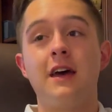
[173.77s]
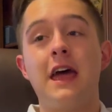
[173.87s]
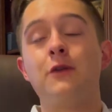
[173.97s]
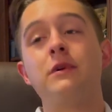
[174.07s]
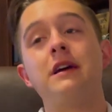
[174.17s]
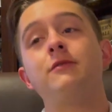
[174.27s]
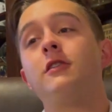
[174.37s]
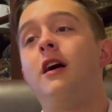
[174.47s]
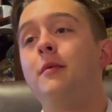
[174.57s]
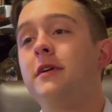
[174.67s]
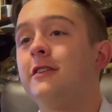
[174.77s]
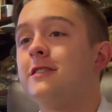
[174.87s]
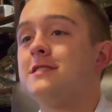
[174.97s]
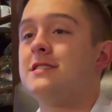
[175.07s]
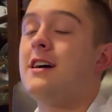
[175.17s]
and we haven't copied our
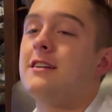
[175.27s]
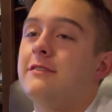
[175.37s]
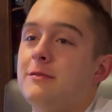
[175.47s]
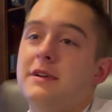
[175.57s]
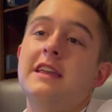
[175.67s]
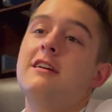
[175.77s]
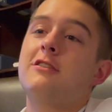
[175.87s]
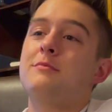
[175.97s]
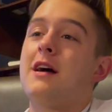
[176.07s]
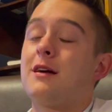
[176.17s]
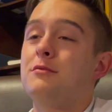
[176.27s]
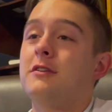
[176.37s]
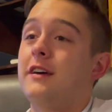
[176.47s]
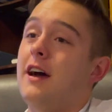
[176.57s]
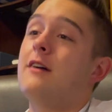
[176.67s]
design from any other
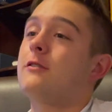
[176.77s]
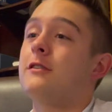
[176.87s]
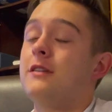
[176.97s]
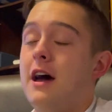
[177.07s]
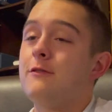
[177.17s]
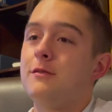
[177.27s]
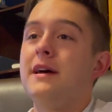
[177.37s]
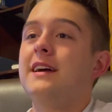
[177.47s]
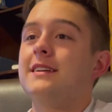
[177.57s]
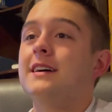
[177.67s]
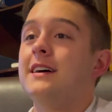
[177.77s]
MacBook ever, ever made.